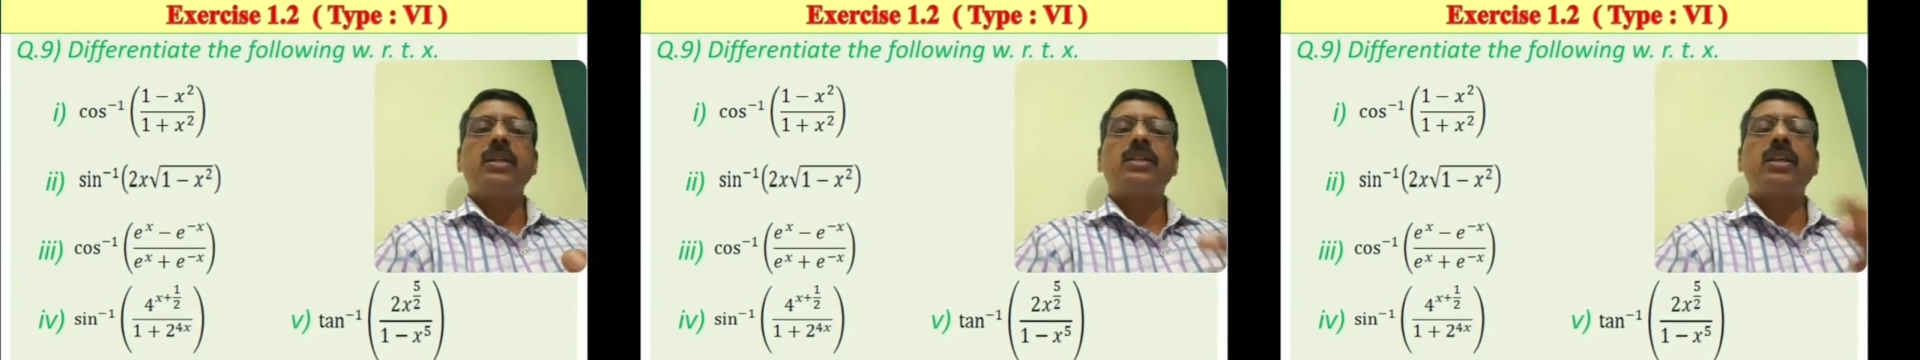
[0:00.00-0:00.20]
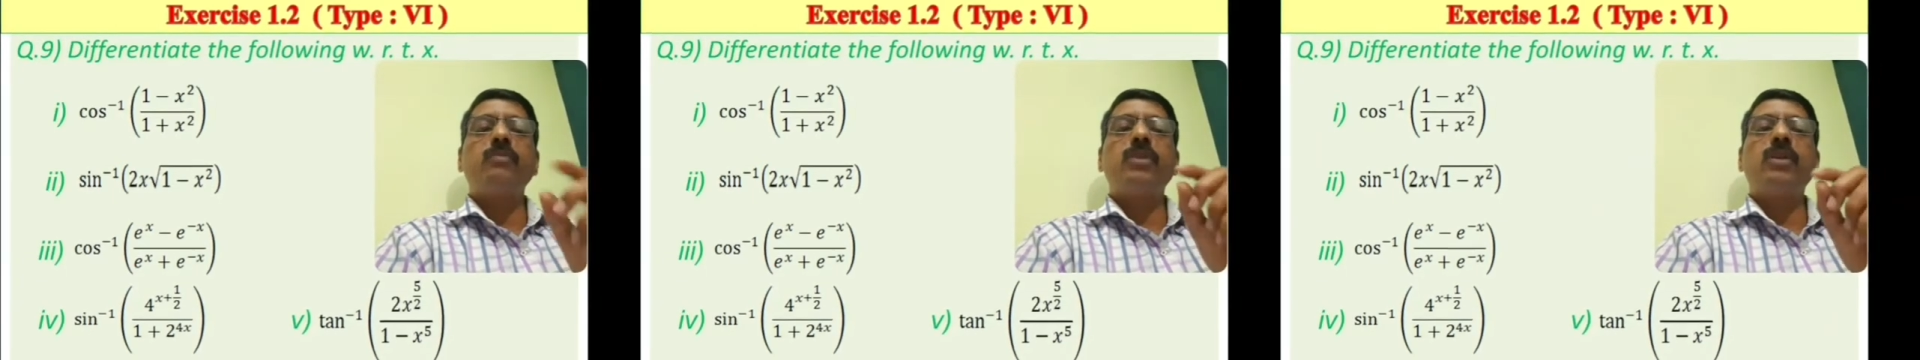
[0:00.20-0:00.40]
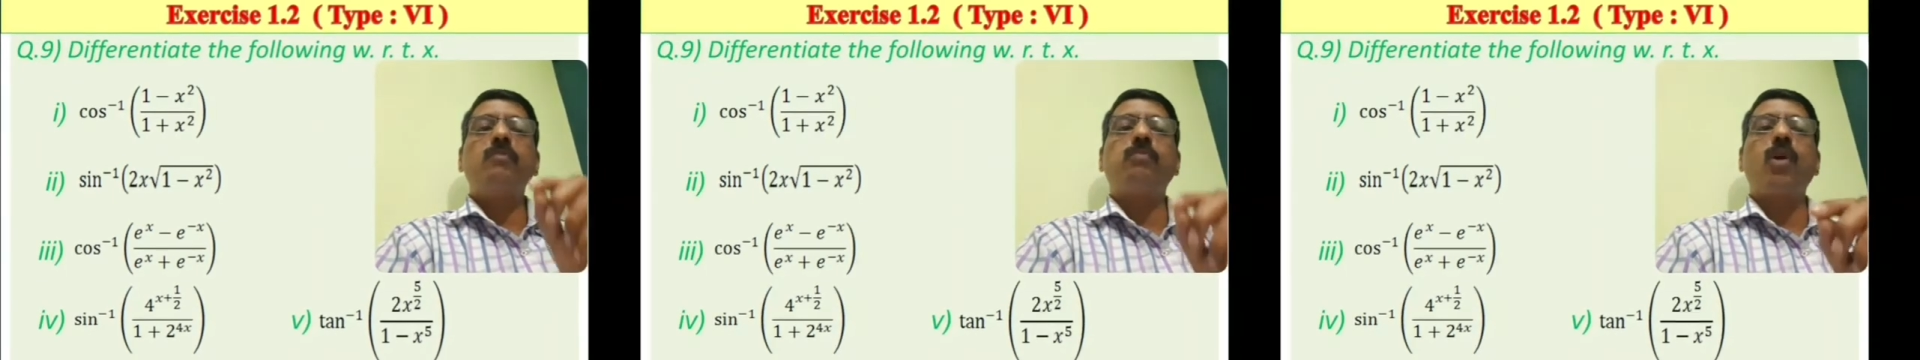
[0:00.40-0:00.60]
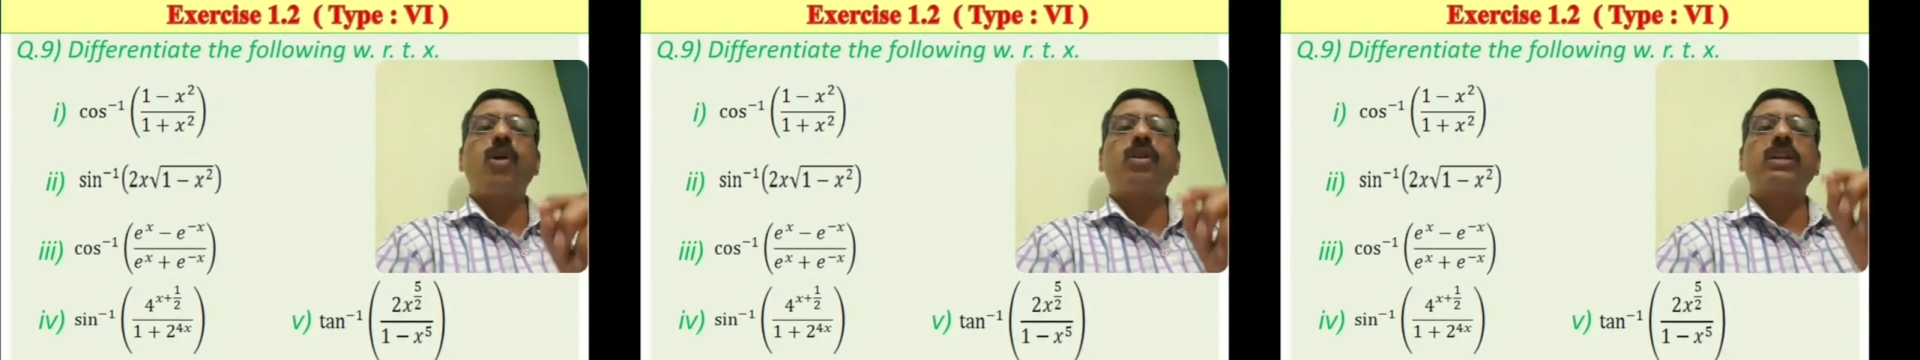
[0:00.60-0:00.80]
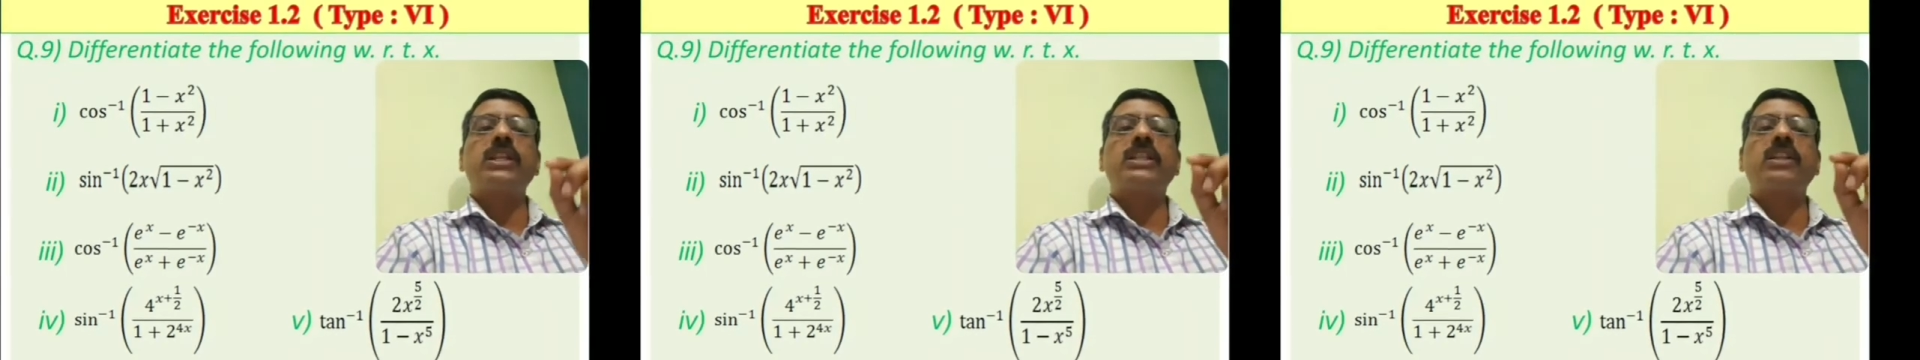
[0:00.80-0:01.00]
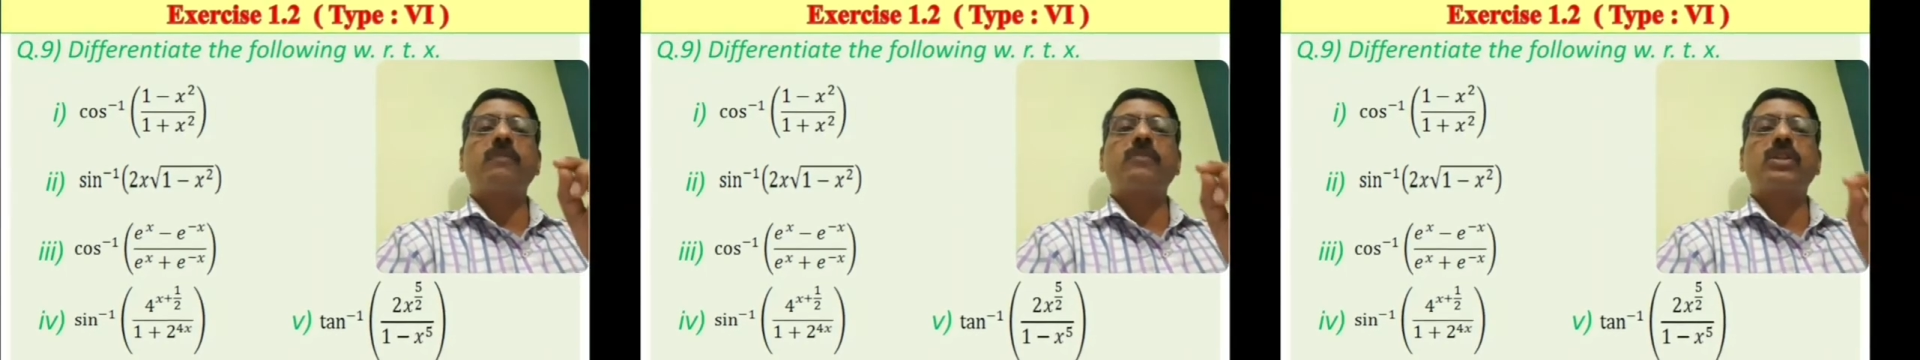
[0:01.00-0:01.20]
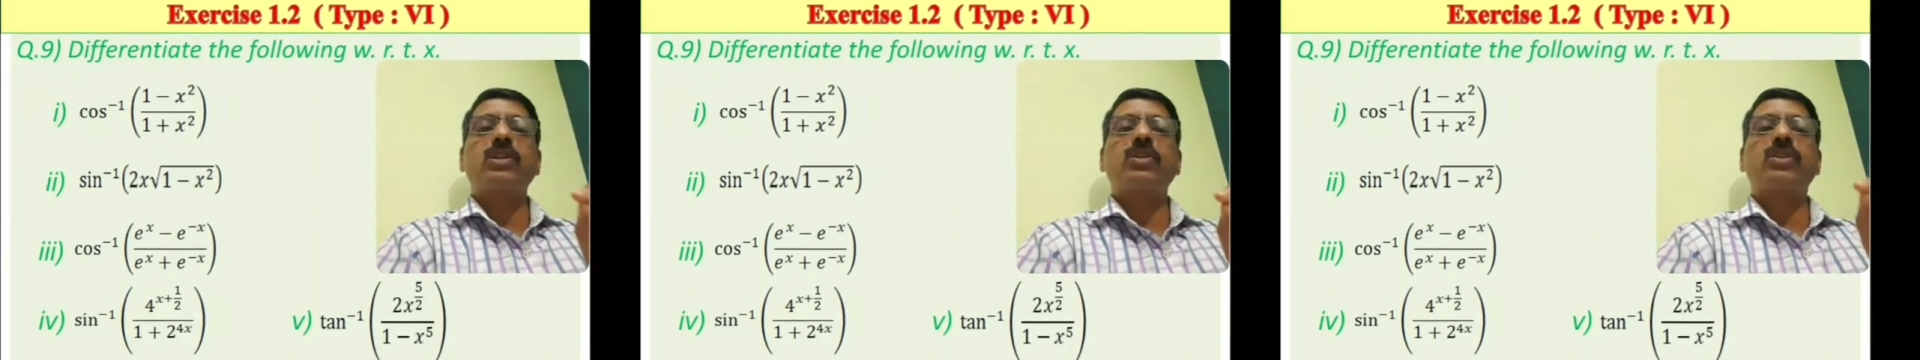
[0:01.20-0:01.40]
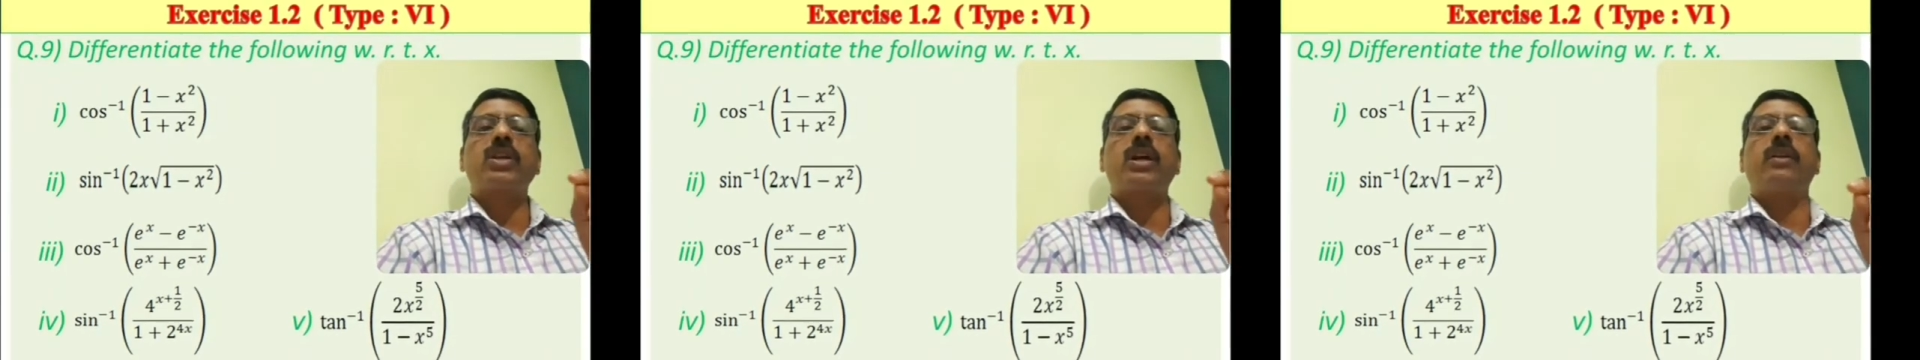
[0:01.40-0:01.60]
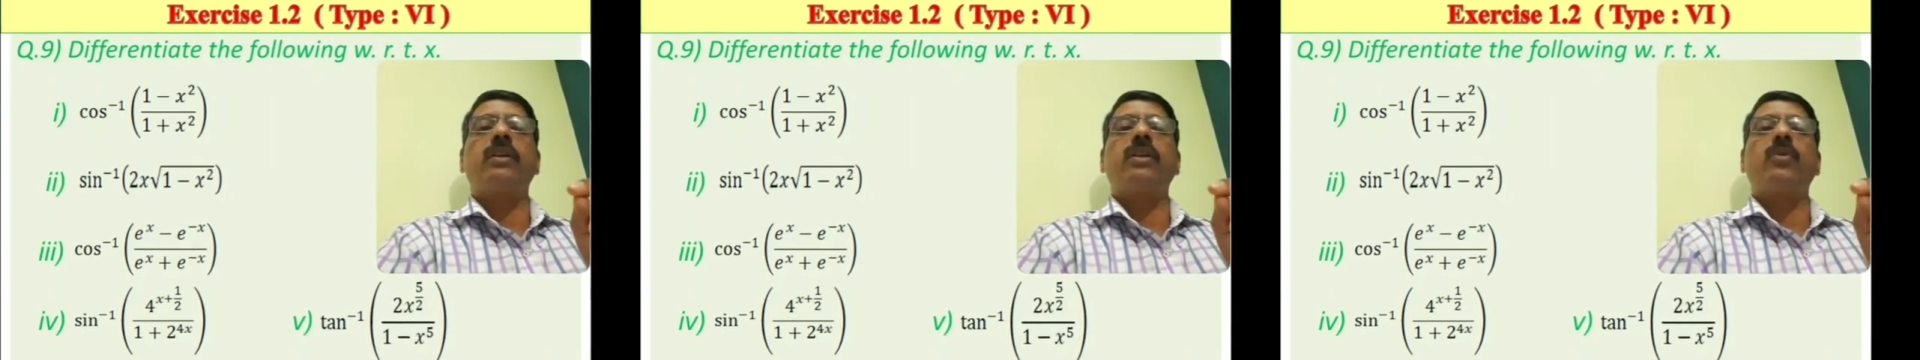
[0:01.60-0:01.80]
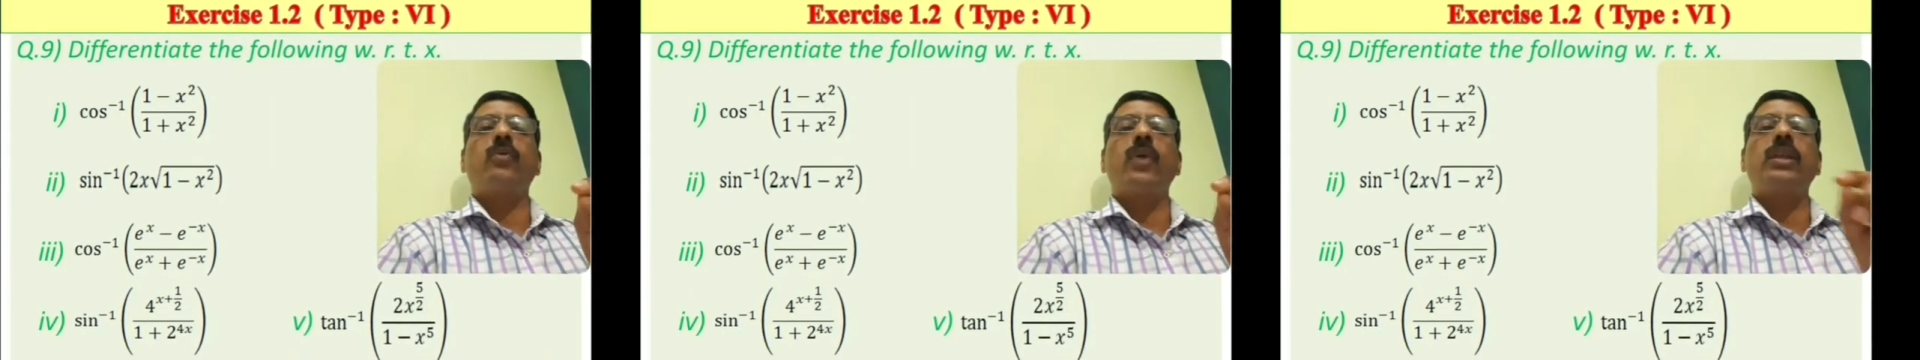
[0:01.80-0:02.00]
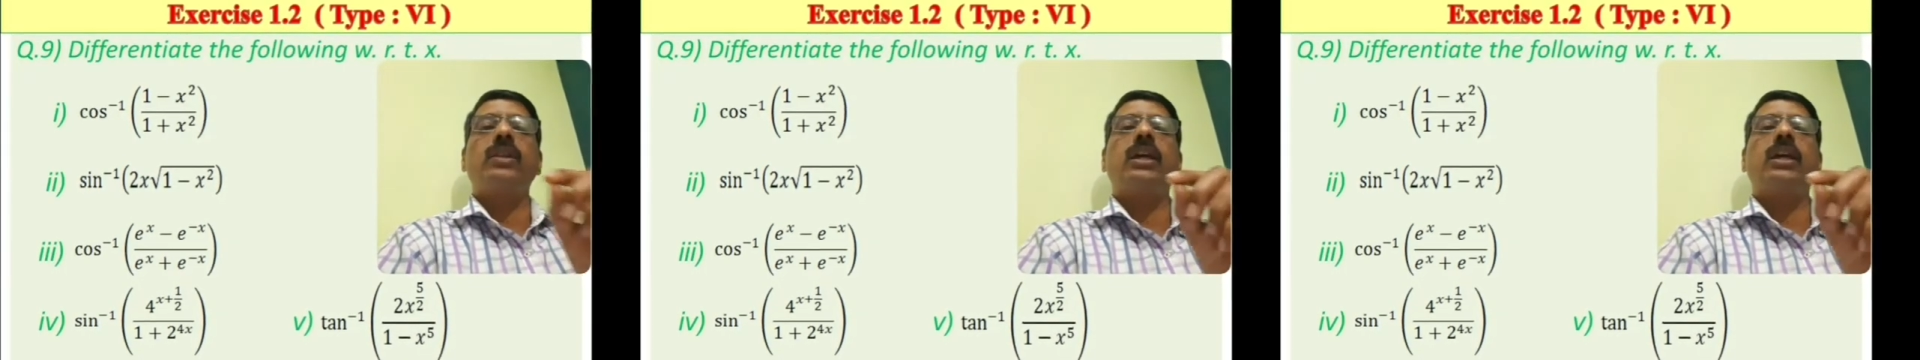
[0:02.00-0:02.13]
some important substitution when